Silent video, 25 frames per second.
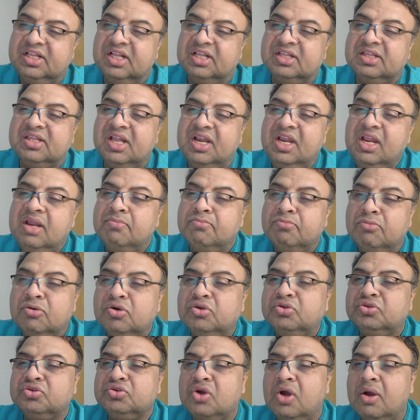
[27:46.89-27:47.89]
The three
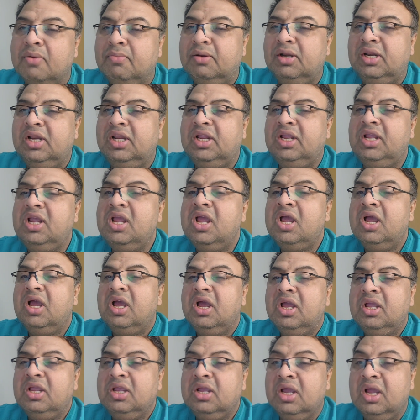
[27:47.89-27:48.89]
most commonly
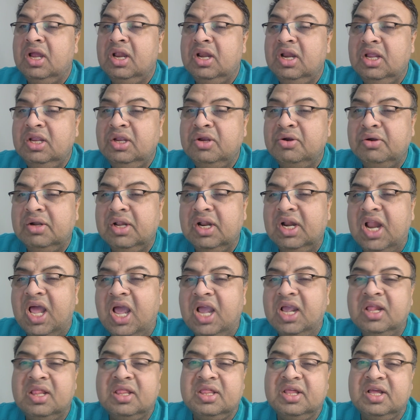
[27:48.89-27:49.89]

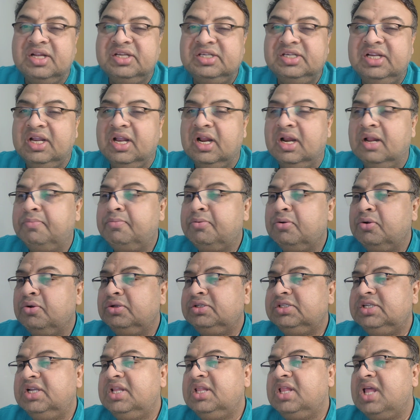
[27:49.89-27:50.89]
utilized surgical
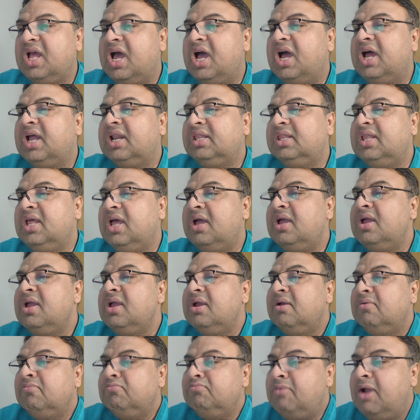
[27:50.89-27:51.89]
approaches are the
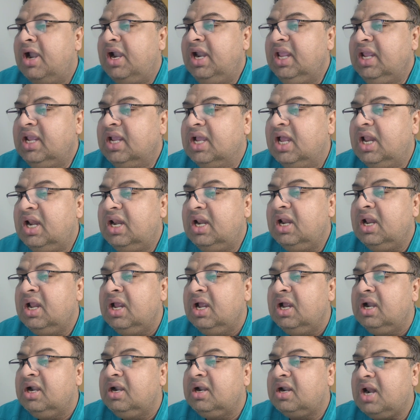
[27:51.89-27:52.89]
medial
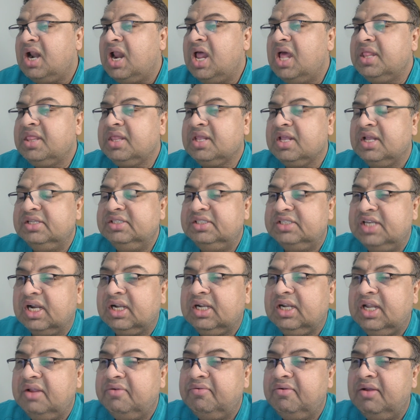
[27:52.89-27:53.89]

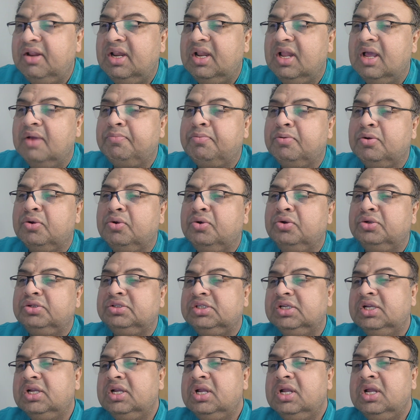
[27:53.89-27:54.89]
transconjunctival
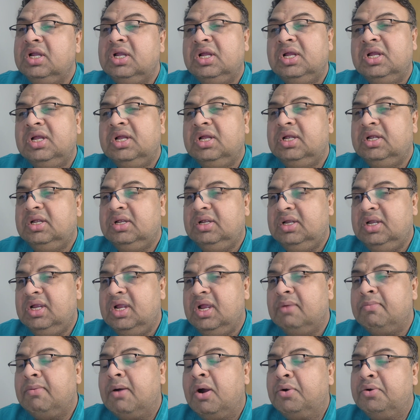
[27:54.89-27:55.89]
approach,
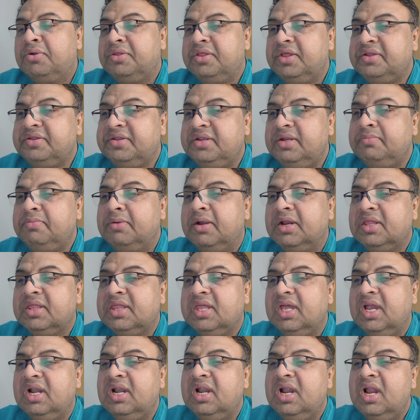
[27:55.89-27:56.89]
about
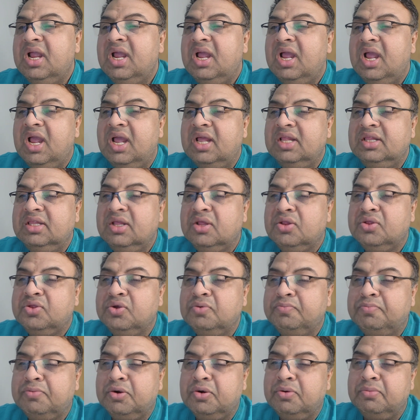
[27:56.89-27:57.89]
60%, and the
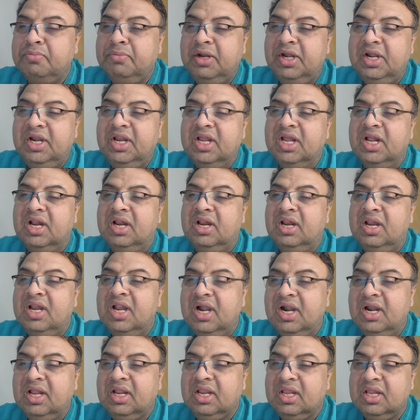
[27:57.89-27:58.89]
supromedial
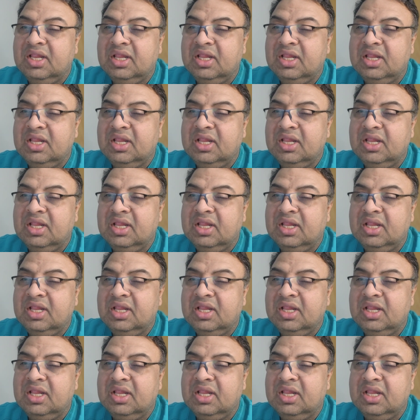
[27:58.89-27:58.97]
lid